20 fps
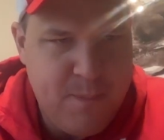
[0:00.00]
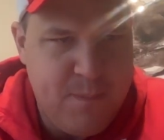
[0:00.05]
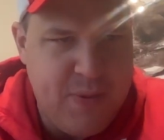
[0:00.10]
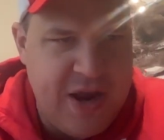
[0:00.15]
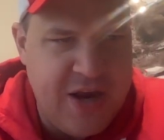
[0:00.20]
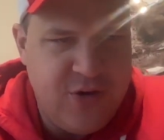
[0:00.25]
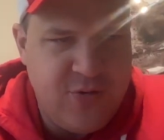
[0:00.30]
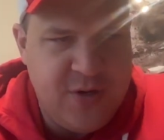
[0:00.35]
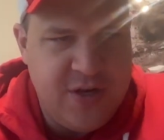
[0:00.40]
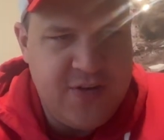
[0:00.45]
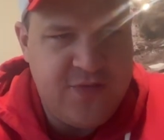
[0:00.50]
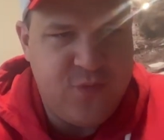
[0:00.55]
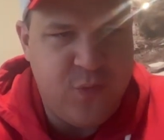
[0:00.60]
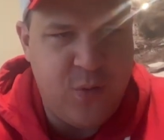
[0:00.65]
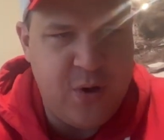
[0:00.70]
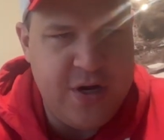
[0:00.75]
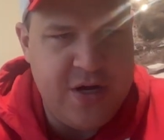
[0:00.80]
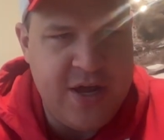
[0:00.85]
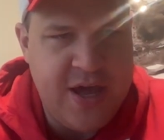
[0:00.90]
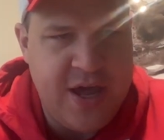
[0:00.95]
Patriots
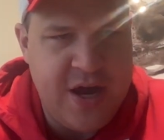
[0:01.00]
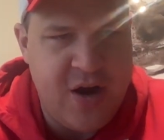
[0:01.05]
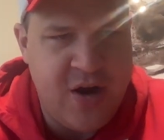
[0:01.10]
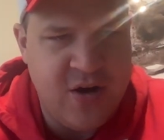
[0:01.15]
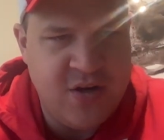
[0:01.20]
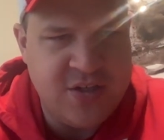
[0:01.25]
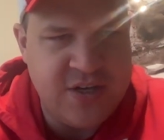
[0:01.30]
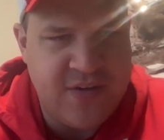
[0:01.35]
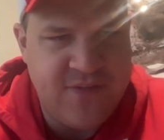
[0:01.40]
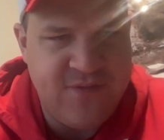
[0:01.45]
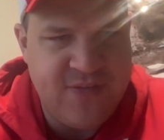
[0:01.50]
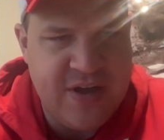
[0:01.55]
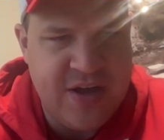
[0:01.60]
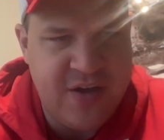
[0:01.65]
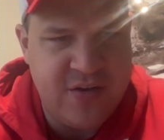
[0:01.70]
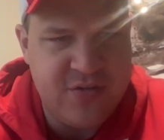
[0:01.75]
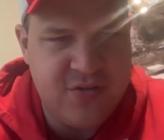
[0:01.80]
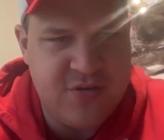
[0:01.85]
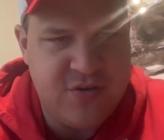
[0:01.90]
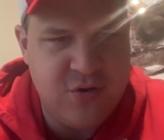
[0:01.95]
49ers have
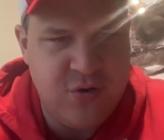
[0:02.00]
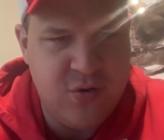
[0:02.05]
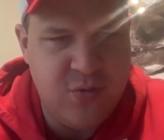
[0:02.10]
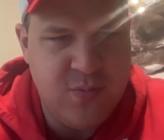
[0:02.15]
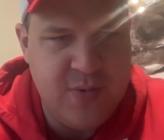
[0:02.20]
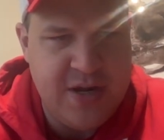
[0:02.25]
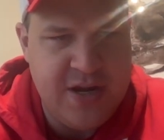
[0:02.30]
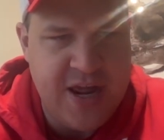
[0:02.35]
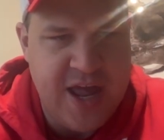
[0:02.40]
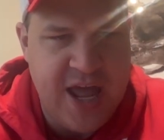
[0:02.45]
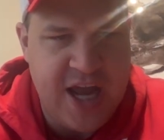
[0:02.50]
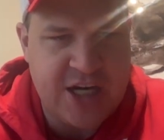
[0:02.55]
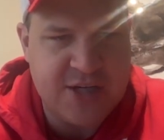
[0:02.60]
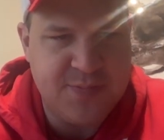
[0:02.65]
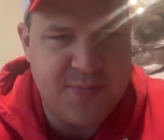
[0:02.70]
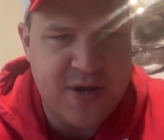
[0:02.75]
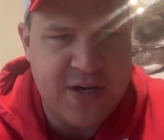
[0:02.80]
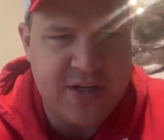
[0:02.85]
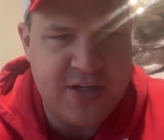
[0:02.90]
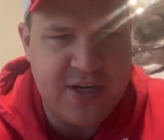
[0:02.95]
failed to meet
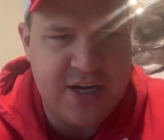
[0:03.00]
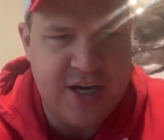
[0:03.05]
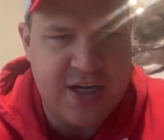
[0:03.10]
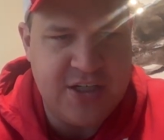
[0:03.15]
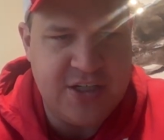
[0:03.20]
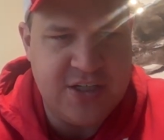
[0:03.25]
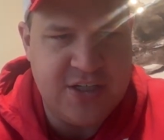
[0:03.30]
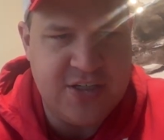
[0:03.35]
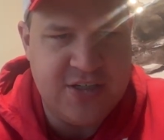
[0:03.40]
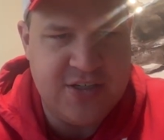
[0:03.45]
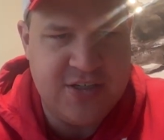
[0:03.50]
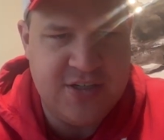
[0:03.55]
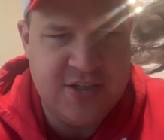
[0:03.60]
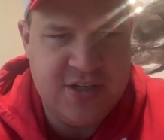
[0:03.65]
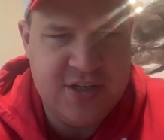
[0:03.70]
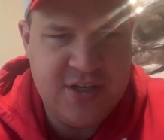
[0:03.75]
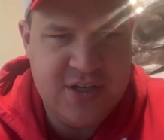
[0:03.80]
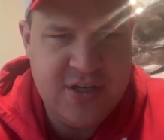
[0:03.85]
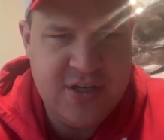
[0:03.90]
expectations